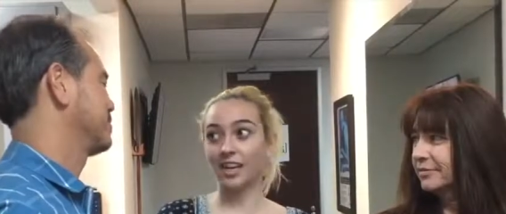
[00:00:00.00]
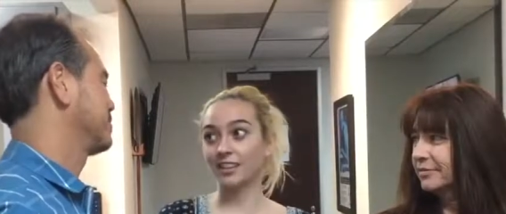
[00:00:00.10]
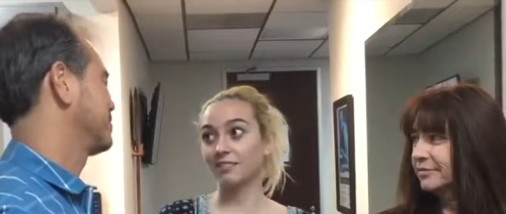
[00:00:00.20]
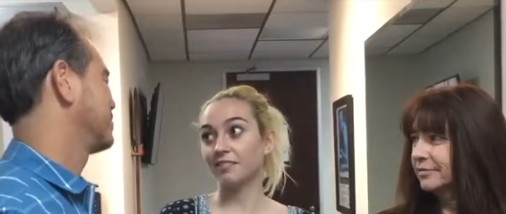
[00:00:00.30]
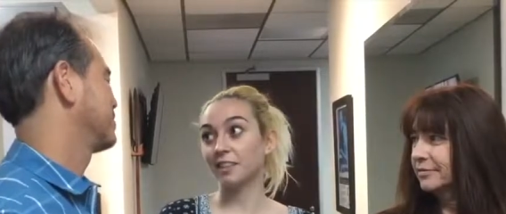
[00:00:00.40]

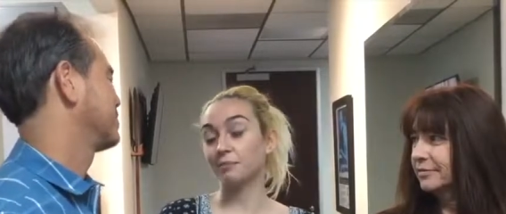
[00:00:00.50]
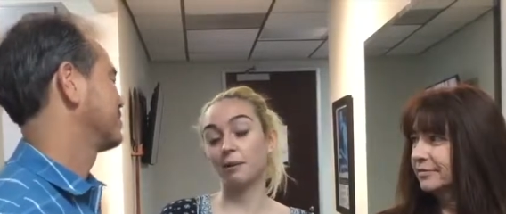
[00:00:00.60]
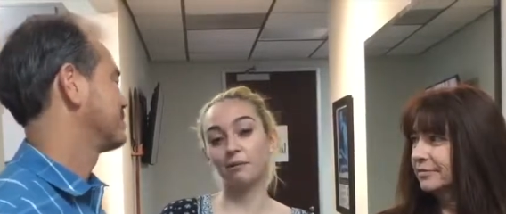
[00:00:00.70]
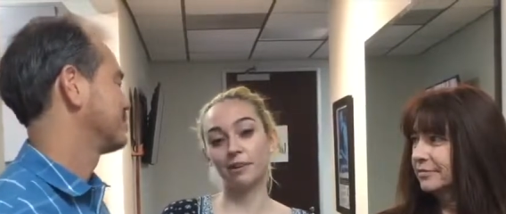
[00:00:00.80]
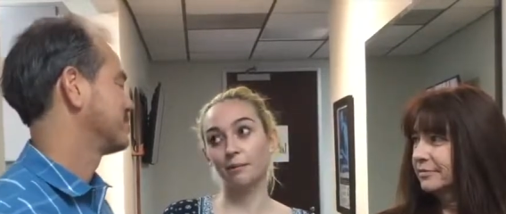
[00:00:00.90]
Speaker 1: Jacks and fixed
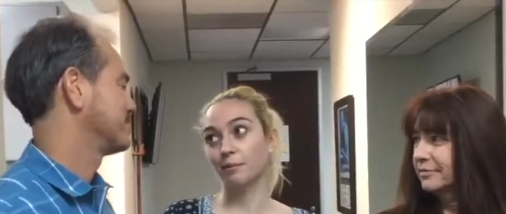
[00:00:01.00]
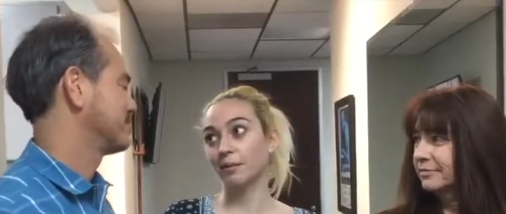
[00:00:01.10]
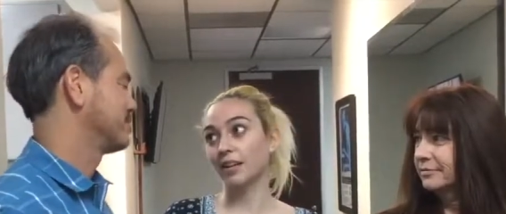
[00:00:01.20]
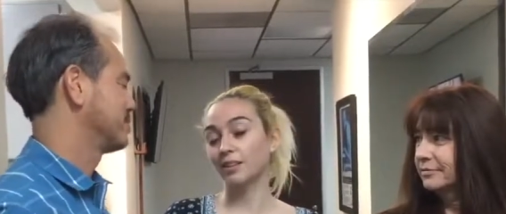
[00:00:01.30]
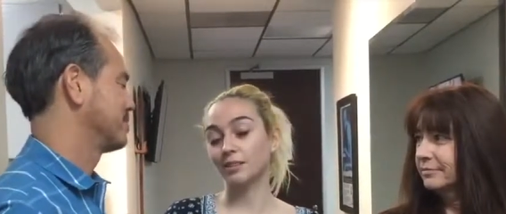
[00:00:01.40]
my rib,
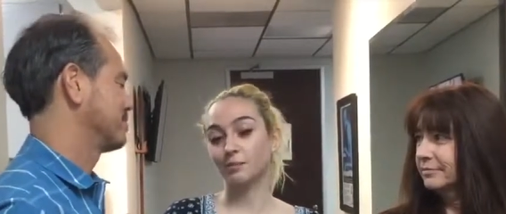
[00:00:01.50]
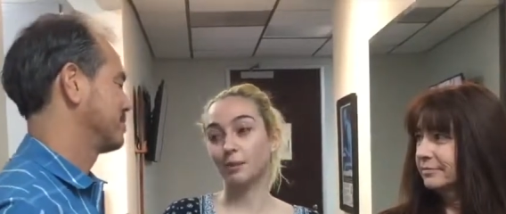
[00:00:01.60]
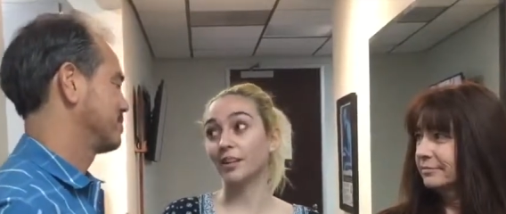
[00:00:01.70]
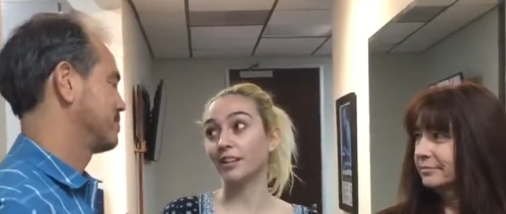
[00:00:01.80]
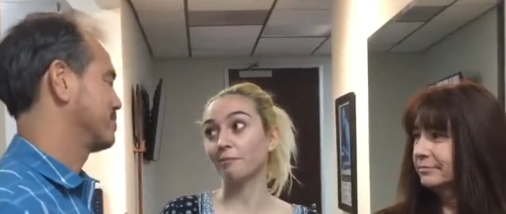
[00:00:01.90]
that's
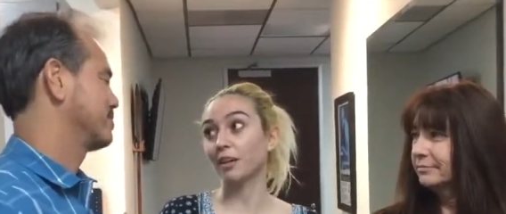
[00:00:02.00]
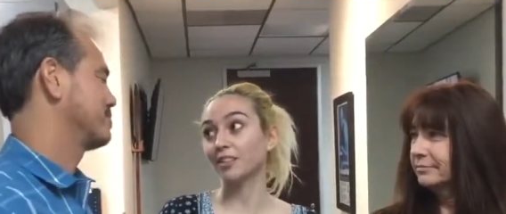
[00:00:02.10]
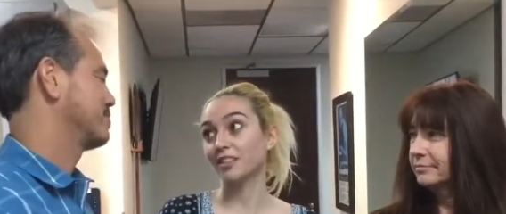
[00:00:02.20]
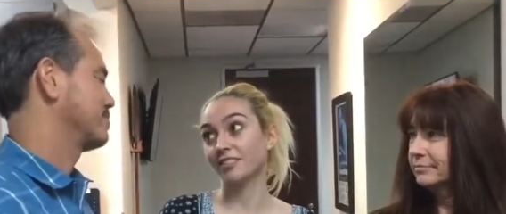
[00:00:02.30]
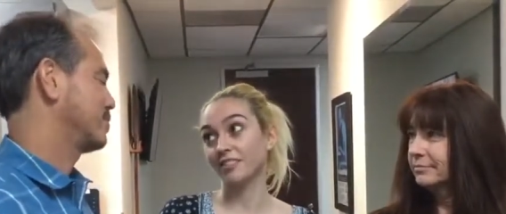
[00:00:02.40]
pretty
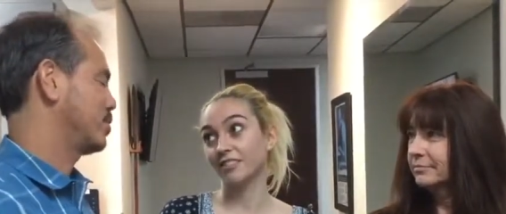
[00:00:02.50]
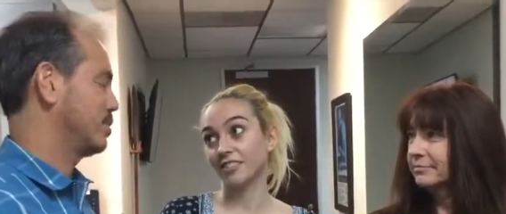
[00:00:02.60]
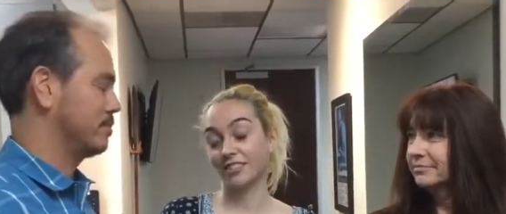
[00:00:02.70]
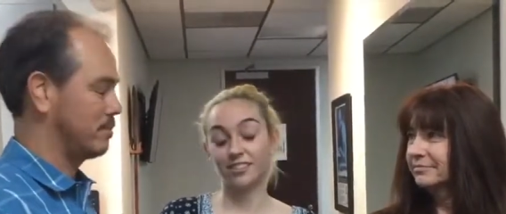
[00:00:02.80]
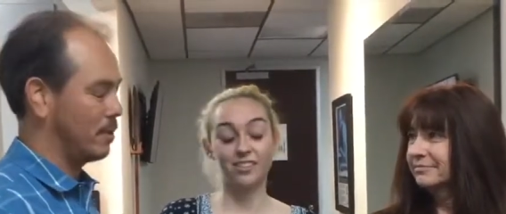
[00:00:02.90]
impressive.
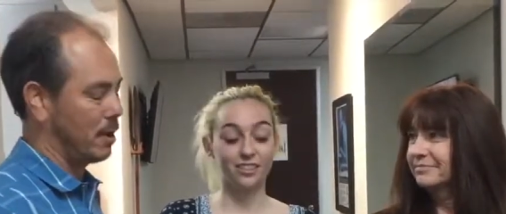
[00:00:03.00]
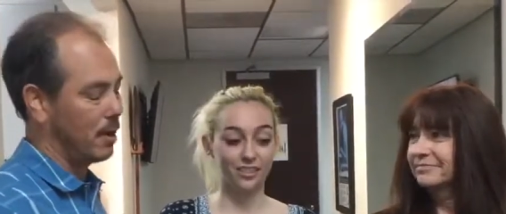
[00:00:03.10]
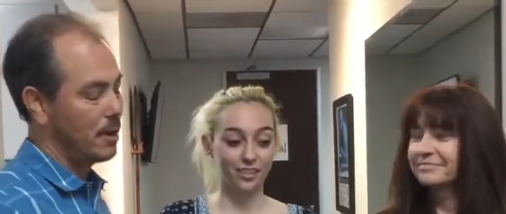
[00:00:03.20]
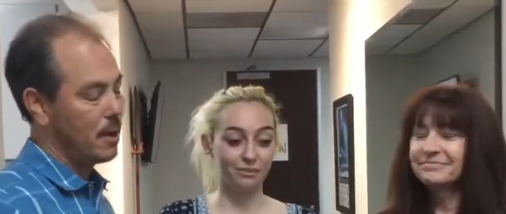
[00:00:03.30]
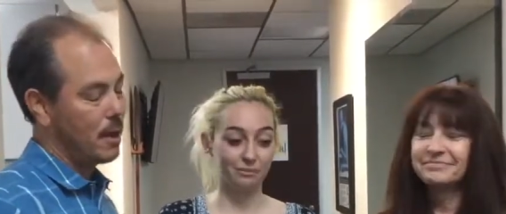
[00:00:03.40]
Speaker 2: Good. Wow.
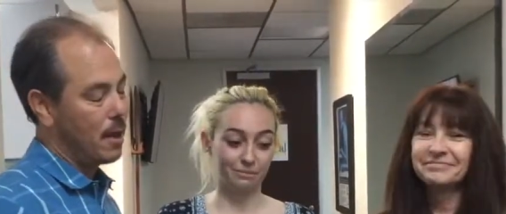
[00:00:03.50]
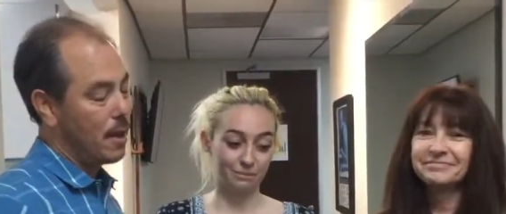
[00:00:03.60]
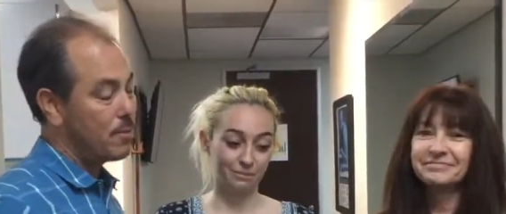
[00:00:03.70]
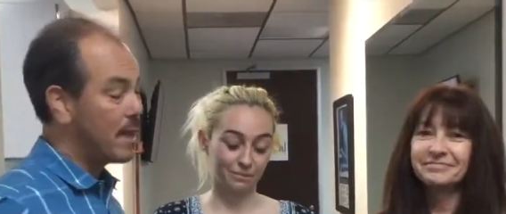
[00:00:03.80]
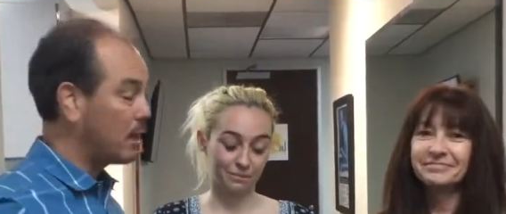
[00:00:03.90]
That's good.
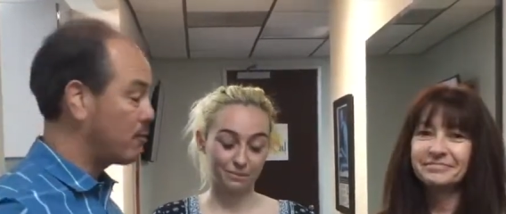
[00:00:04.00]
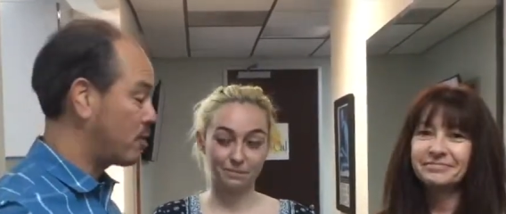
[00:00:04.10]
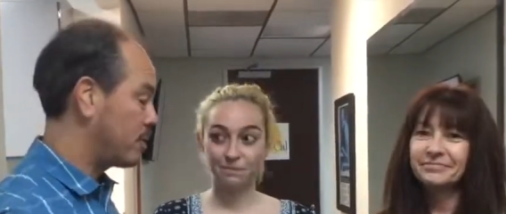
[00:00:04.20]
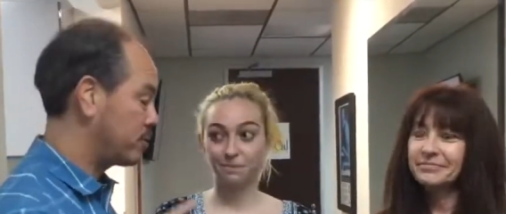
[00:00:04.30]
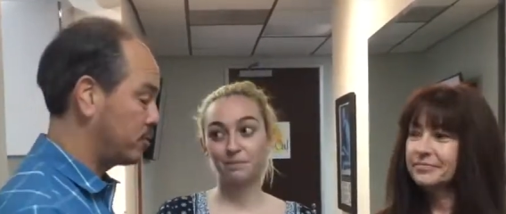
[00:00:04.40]
Thank you
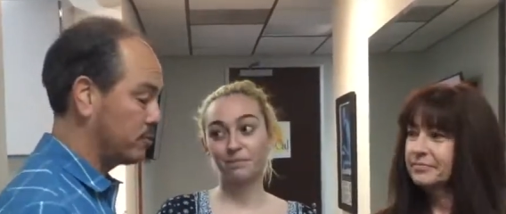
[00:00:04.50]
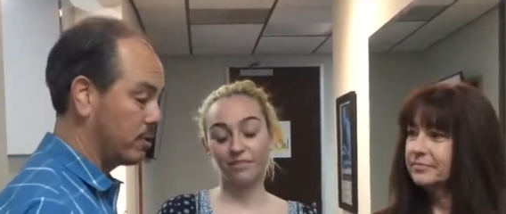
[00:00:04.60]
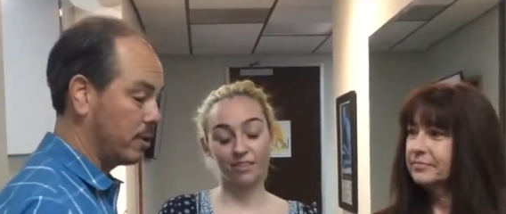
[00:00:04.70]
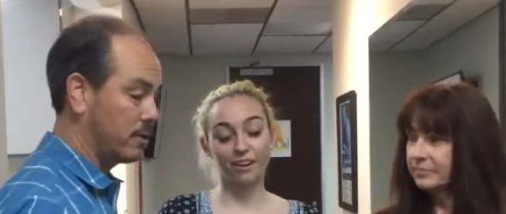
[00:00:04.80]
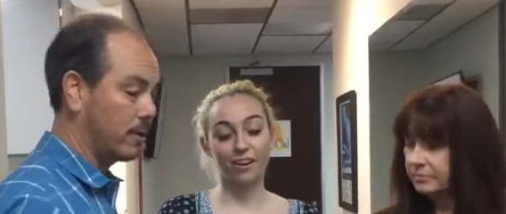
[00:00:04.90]
very much for doing
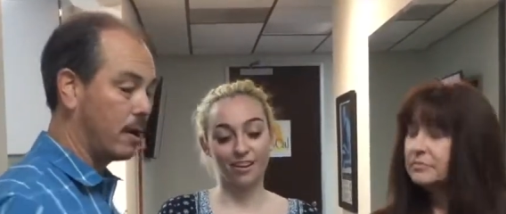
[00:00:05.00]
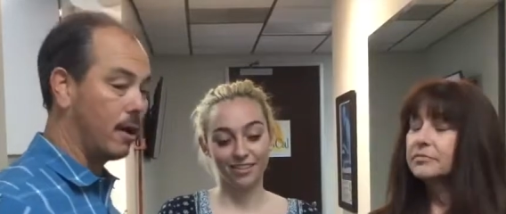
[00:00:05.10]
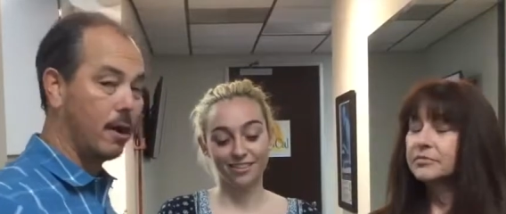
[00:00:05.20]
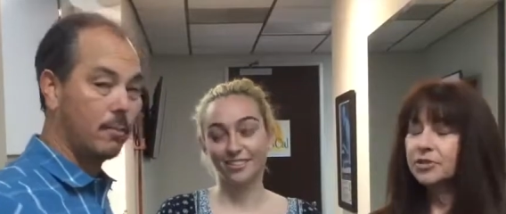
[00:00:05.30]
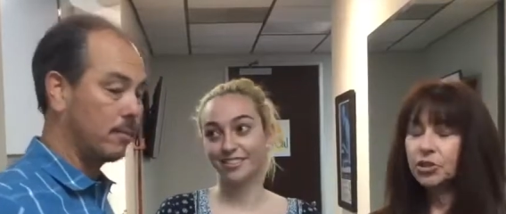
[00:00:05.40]
the video.
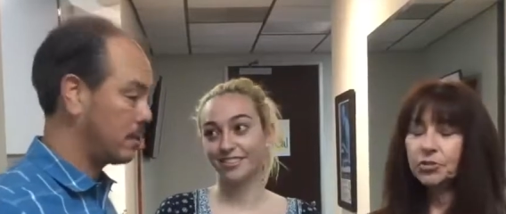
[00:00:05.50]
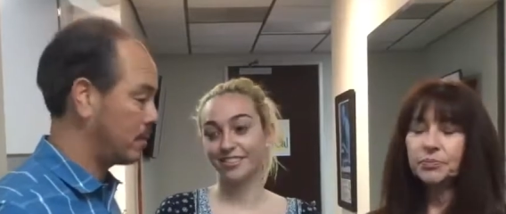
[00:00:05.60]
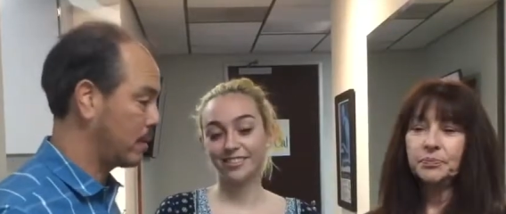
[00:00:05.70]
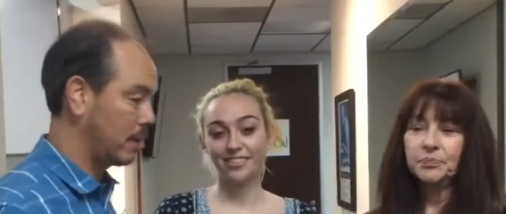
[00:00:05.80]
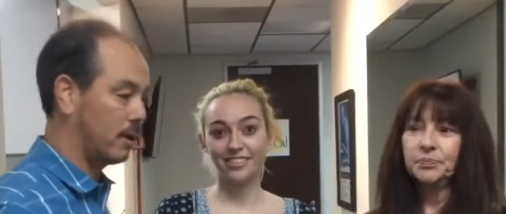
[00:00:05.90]
Yeah, um, sure.
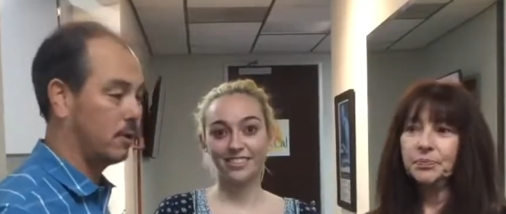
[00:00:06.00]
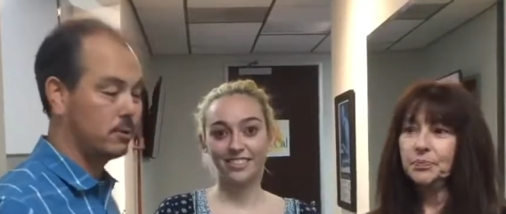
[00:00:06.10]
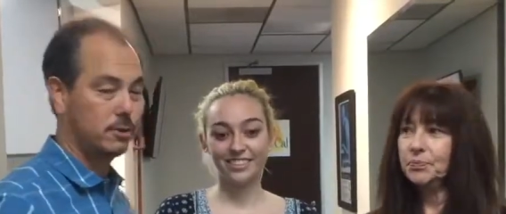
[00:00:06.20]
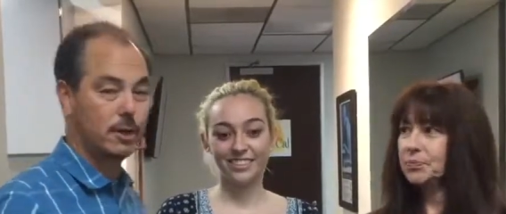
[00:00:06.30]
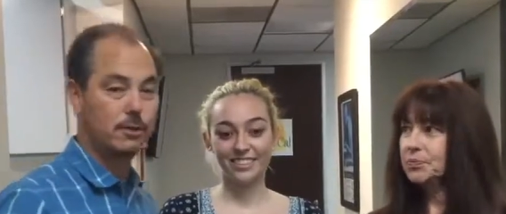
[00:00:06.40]
We gotta get
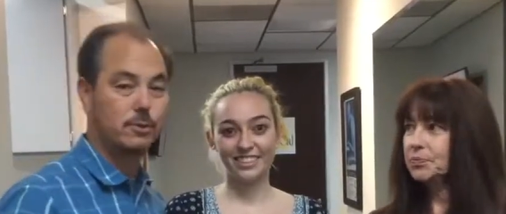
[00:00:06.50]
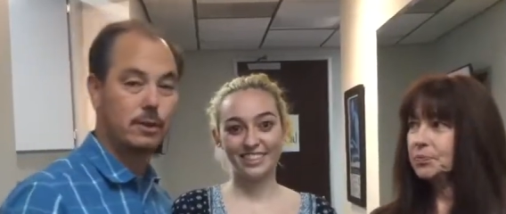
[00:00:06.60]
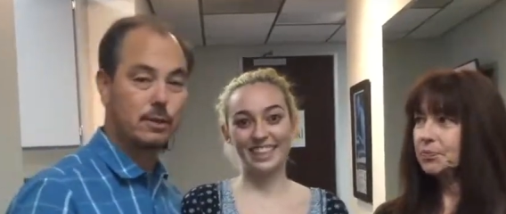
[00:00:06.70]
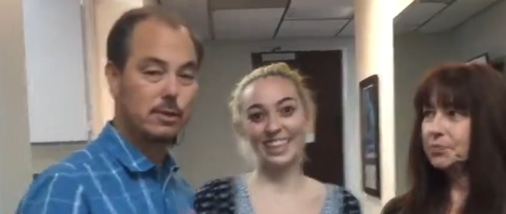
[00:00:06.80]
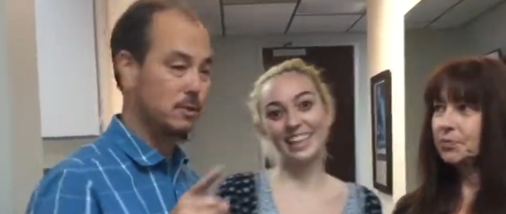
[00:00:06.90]
close together
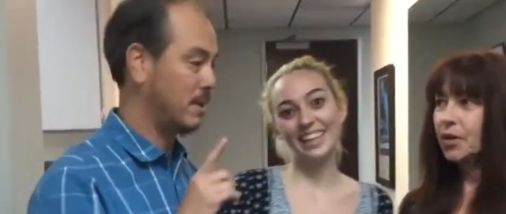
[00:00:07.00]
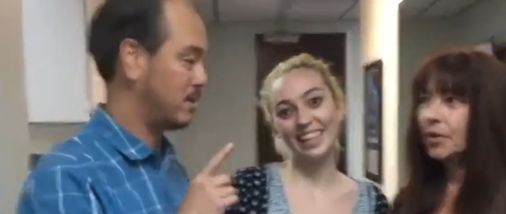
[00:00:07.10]
so we get this is